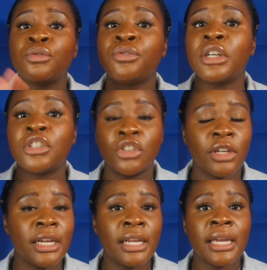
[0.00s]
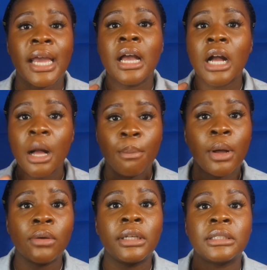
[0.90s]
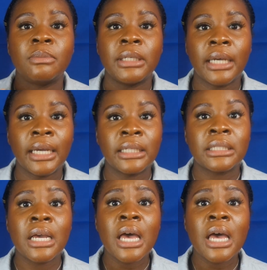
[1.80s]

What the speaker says: frustrating components, because